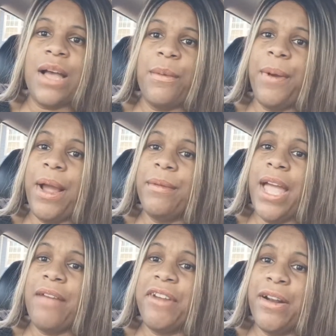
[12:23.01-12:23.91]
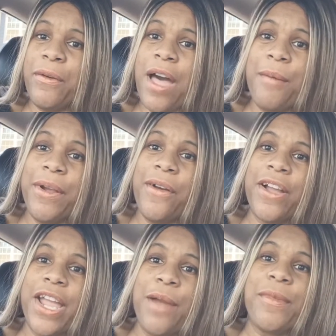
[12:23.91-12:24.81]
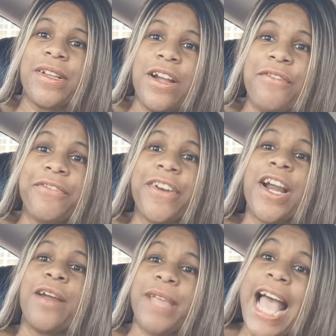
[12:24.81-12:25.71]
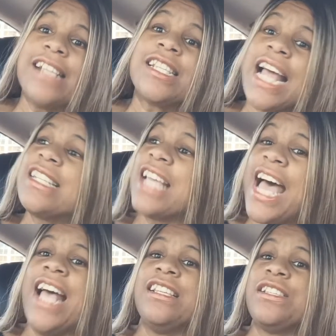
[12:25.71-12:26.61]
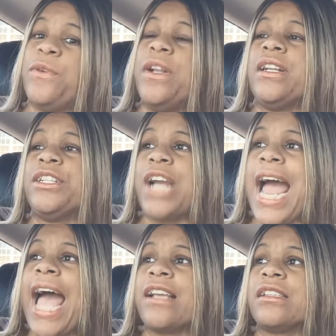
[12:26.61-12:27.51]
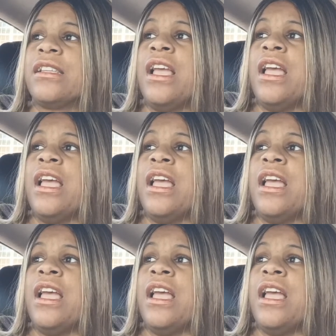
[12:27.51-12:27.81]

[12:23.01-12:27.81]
I will probably have Randall coming on camera to confirm. Yes, that's us on the tracks.